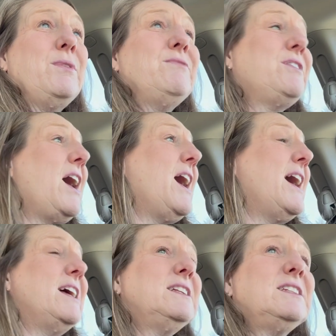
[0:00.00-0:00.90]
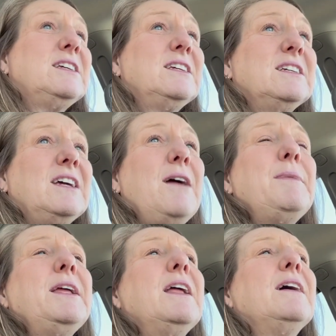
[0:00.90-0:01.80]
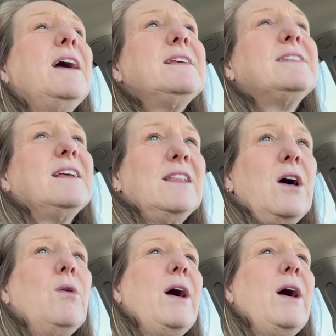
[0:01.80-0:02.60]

We've got I mean, I say low.